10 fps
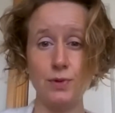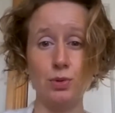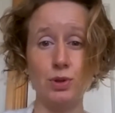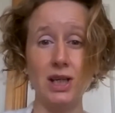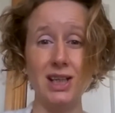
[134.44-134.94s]

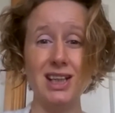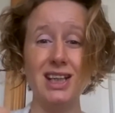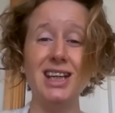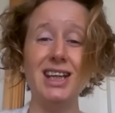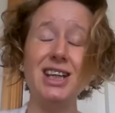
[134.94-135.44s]
Okay.
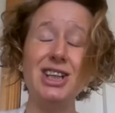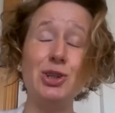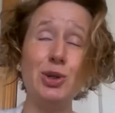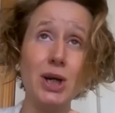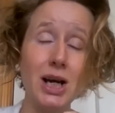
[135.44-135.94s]

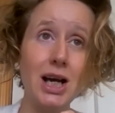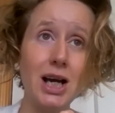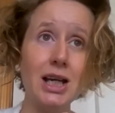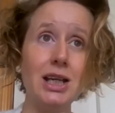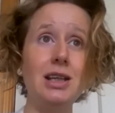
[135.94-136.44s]
You
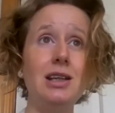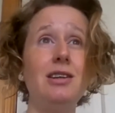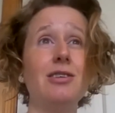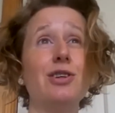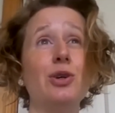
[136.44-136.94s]

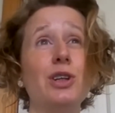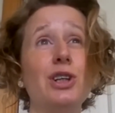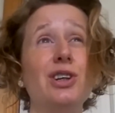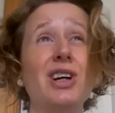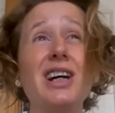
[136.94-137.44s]
kind of know that
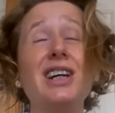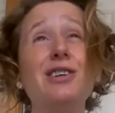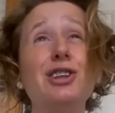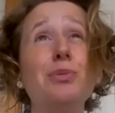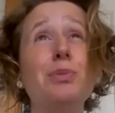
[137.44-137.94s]
you kind
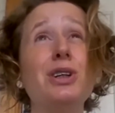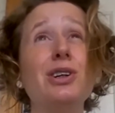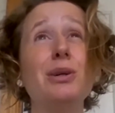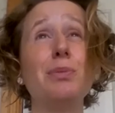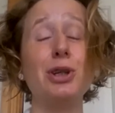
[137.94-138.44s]
of should be
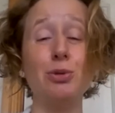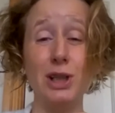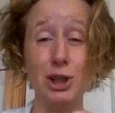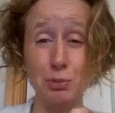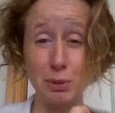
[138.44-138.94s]
doing it, but you
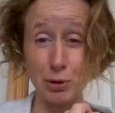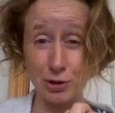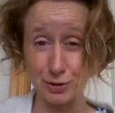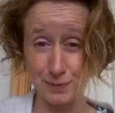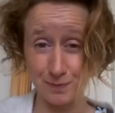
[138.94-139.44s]
really couldn't be
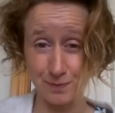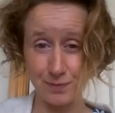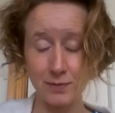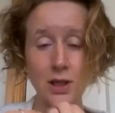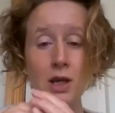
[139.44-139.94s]
bothered.
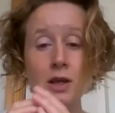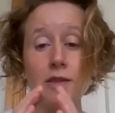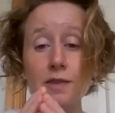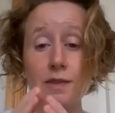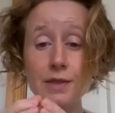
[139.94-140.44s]

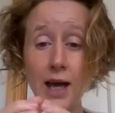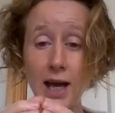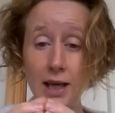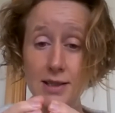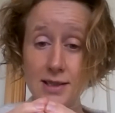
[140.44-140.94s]

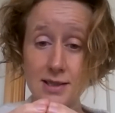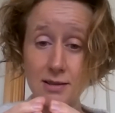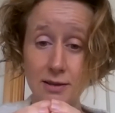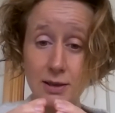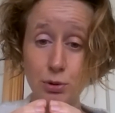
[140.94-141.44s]
That as a
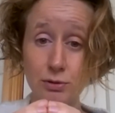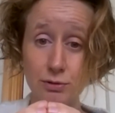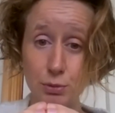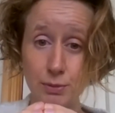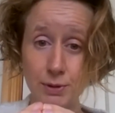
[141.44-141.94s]
starting point
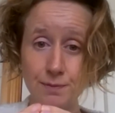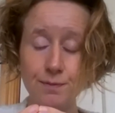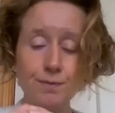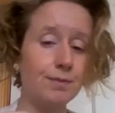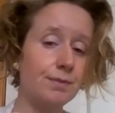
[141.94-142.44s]
for a woman
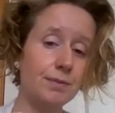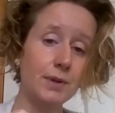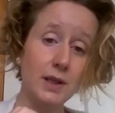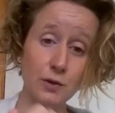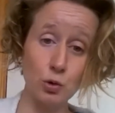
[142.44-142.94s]

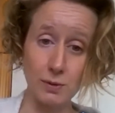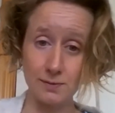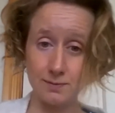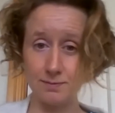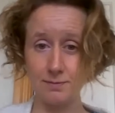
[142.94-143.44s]
is
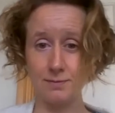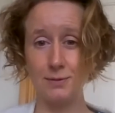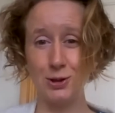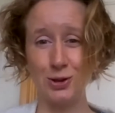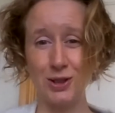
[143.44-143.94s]
normal.
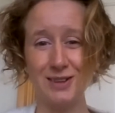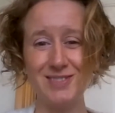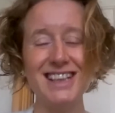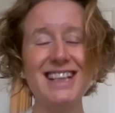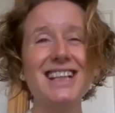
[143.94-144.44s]
Okay.
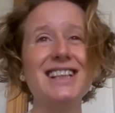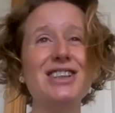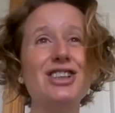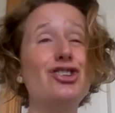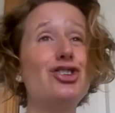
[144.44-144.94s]
This
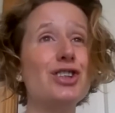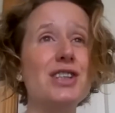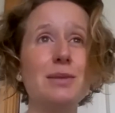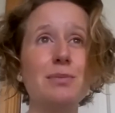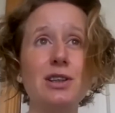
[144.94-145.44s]
is
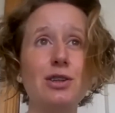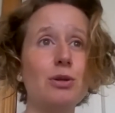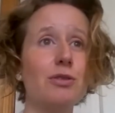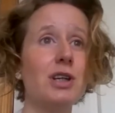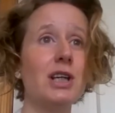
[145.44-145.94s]
just simply to do
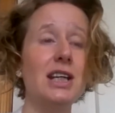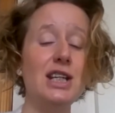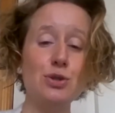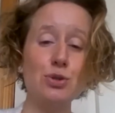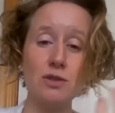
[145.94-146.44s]
with
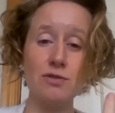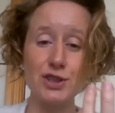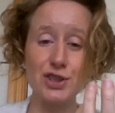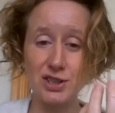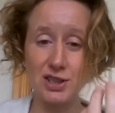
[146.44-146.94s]
estrogen
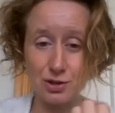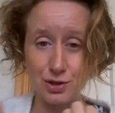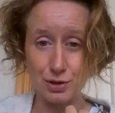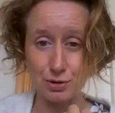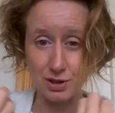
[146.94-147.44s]
versus
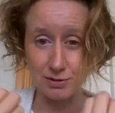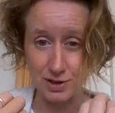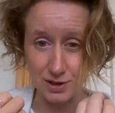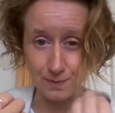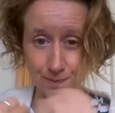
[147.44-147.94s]
testosterone
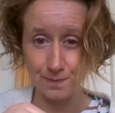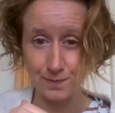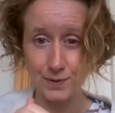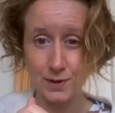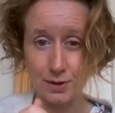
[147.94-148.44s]
differences.
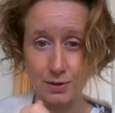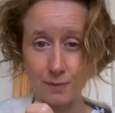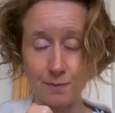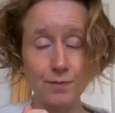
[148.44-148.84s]
Okay.